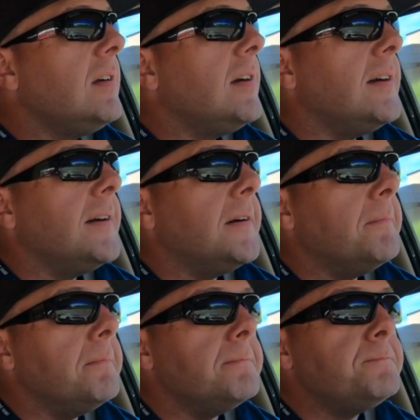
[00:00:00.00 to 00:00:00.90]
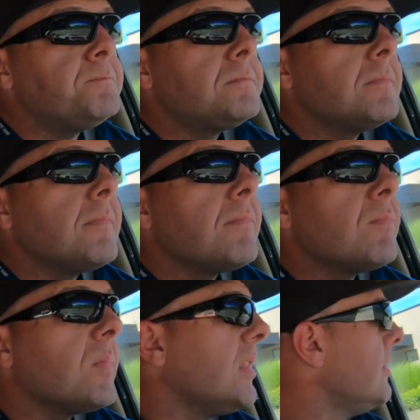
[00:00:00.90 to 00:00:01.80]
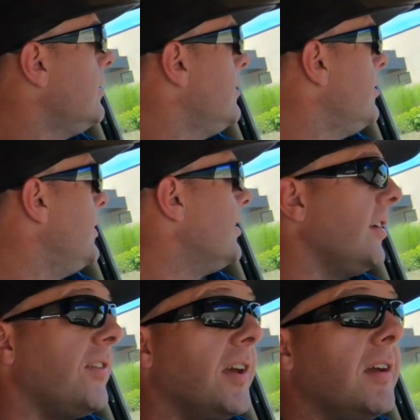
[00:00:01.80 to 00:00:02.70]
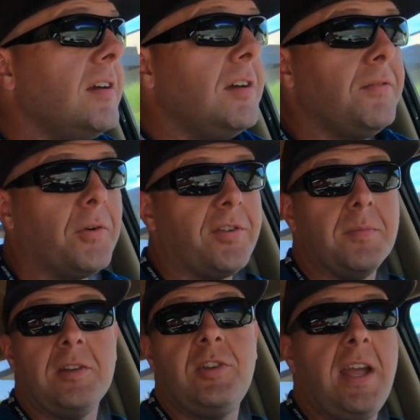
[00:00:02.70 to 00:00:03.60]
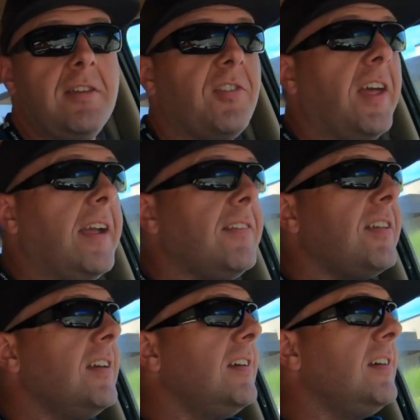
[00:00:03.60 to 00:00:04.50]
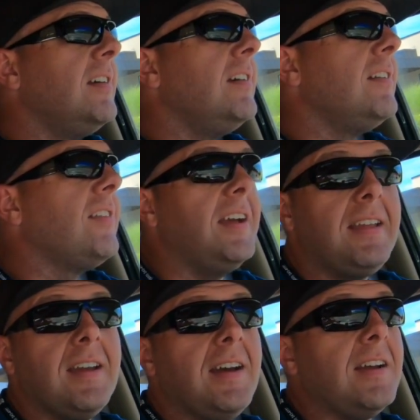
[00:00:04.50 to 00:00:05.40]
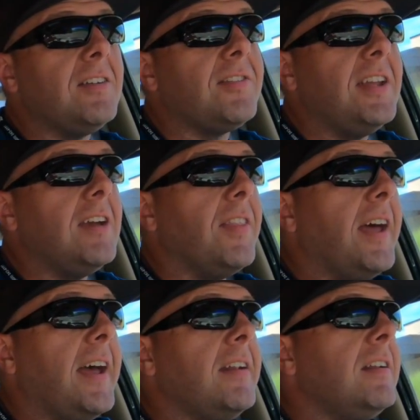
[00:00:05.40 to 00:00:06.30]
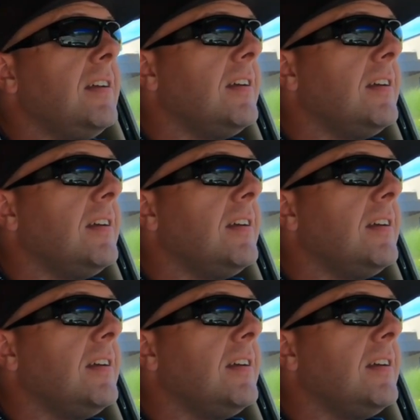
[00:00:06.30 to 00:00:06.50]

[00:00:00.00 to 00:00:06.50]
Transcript: um, what am I trying to say? Force them to change things. It's like, yeah, I understand that.